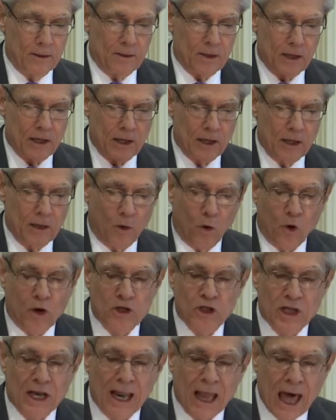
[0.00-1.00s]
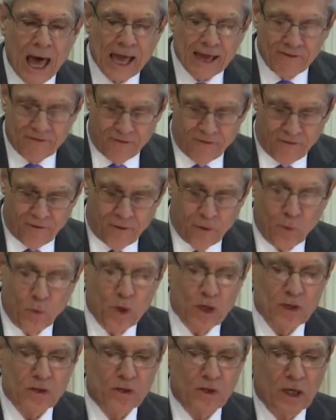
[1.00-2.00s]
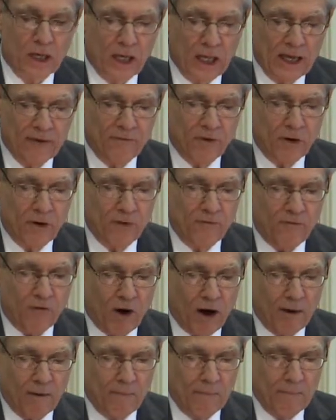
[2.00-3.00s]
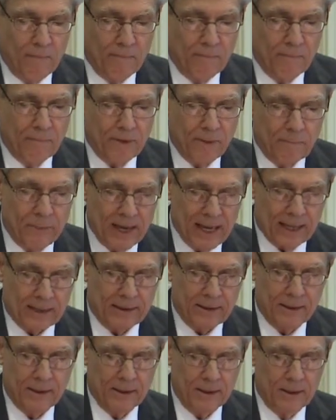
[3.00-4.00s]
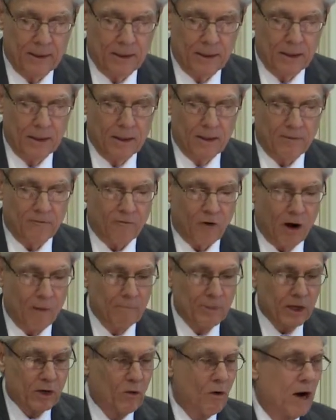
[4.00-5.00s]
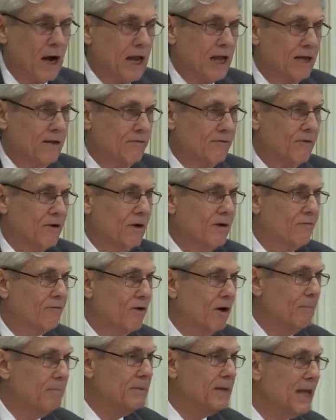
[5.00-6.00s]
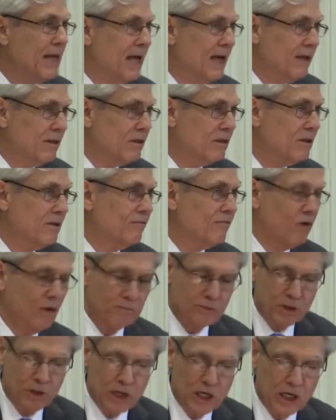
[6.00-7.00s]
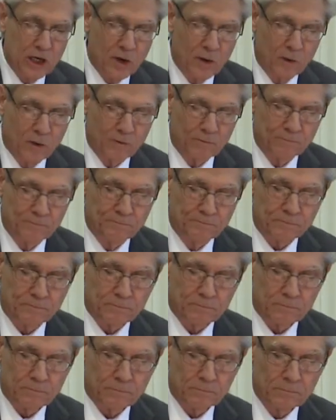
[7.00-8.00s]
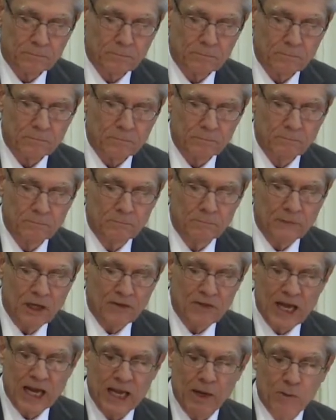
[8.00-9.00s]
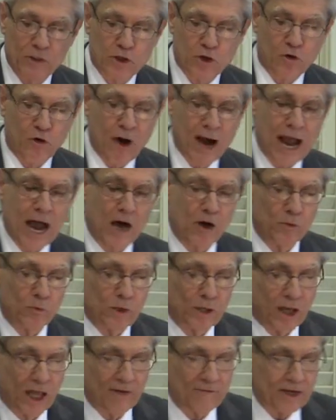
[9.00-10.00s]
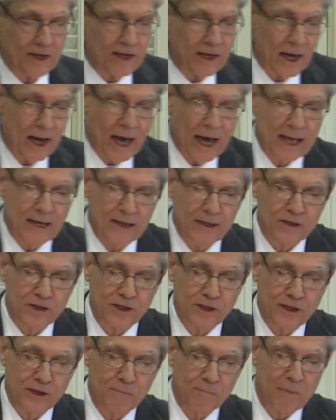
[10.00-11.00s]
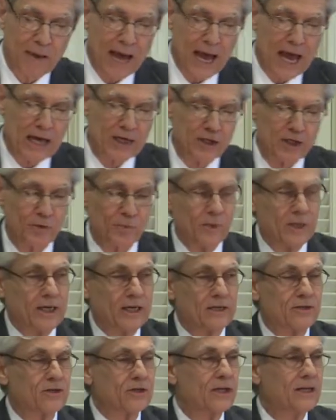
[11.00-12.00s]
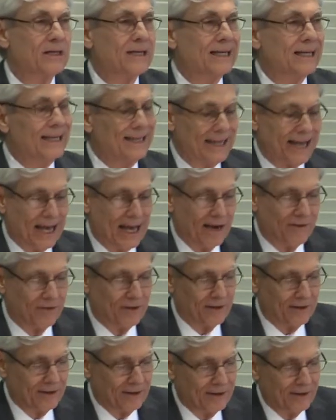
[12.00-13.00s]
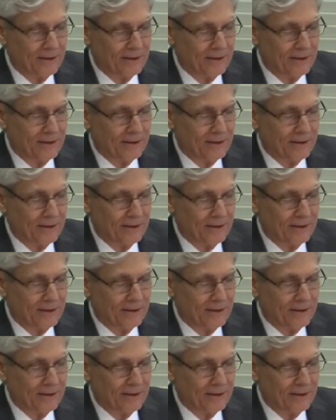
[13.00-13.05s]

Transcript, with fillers: The Lord's life was delivered from the pit, from the grave, from death, from Sheol. Then He was crowned with loving kindness and compassion when He ascended into heaven.